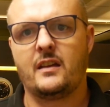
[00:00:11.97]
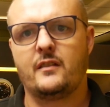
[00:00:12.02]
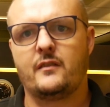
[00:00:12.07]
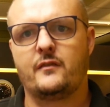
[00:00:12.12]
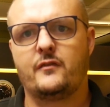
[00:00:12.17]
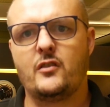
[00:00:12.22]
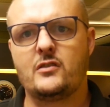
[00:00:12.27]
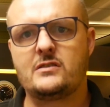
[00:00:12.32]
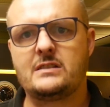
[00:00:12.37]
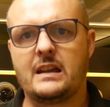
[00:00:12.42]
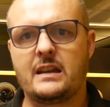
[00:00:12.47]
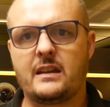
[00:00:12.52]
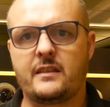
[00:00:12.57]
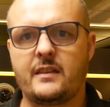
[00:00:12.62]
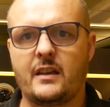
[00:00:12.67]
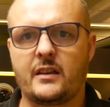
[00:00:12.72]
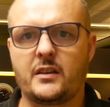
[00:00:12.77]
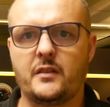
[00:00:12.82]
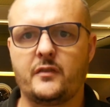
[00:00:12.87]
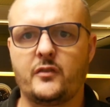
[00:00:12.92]
Firstly, I'd like to
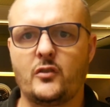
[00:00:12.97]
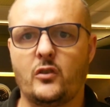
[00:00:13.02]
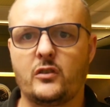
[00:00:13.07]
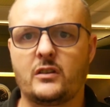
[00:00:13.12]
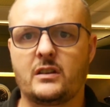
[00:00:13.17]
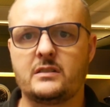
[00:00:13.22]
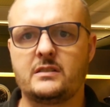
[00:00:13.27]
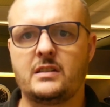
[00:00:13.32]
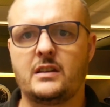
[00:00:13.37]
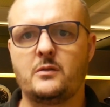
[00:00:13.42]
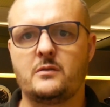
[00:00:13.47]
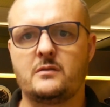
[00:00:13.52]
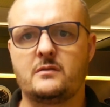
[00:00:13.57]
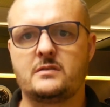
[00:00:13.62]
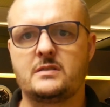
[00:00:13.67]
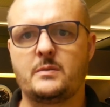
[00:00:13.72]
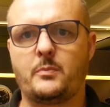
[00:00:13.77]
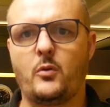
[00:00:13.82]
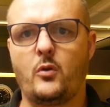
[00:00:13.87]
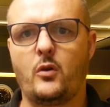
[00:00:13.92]
thank you for all your continued
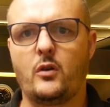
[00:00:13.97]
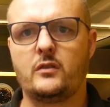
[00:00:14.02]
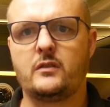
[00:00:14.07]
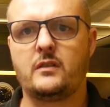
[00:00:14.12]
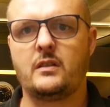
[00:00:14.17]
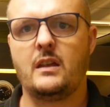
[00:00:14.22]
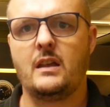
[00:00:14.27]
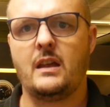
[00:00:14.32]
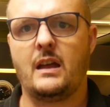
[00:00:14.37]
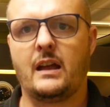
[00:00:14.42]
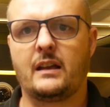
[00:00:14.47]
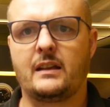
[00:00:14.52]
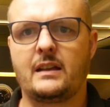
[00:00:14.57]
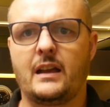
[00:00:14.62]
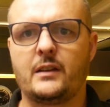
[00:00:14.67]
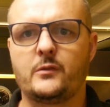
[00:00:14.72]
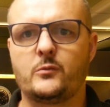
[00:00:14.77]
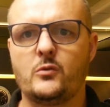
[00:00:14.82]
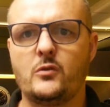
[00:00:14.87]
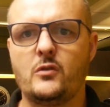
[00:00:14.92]
support and
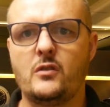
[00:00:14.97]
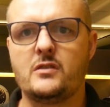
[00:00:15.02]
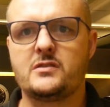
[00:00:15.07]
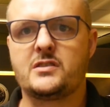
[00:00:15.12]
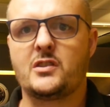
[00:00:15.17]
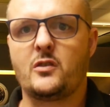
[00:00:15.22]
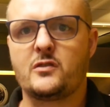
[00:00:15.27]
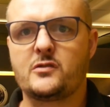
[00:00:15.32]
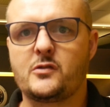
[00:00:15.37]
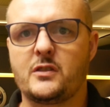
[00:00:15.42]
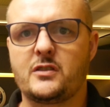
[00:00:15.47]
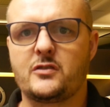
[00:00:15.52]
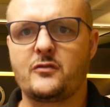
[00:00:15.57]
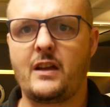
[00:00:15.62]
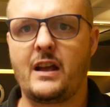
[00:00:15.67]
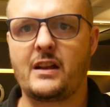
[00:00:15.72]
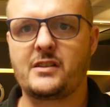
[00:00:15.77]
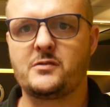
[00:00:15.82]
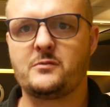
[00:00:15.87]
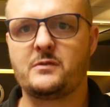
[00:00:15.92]
kind words and also
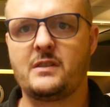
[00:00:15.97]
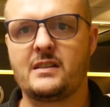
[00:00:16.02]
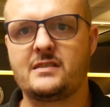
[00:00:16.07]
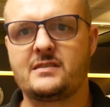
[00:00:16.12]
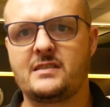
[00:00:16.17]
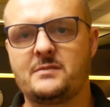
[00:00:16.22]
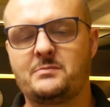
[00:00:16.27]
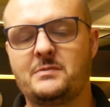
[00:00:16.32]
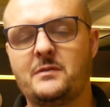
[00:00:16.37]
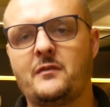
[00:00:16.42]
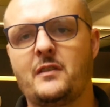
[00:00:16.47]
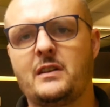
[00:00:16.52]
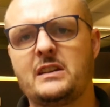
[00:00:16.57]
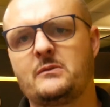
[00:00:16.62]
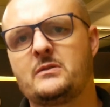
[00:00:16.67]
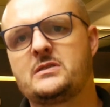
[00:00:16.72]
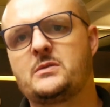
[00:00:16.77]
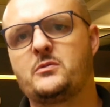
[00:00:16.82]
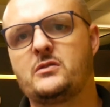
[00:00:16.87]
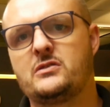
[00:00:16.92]
interaction with us. It's been very
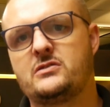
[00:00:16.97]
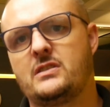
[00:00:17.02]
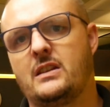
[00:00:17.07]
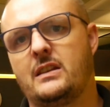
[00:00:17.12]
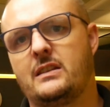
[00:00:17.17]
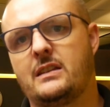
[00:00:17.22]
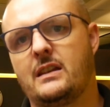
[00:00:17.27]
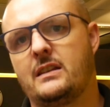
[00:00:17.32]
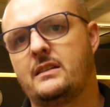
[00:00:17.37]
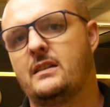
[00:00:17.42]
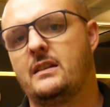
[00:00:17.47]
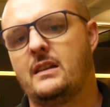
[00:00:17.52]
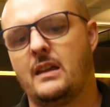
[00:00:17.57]
much appreciated.